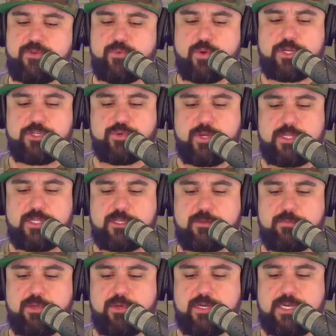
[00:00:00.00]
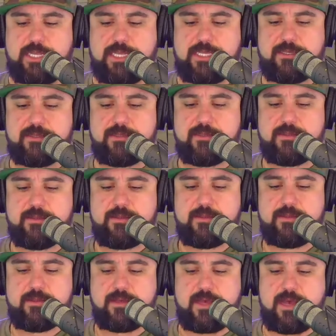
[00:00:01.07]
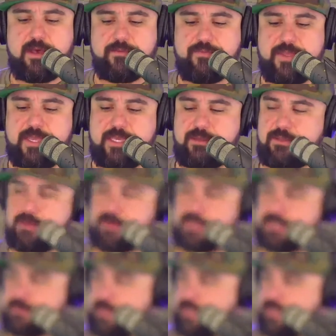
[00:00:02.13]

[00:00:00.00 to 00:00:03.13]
want to join the community. Thank you. There it is right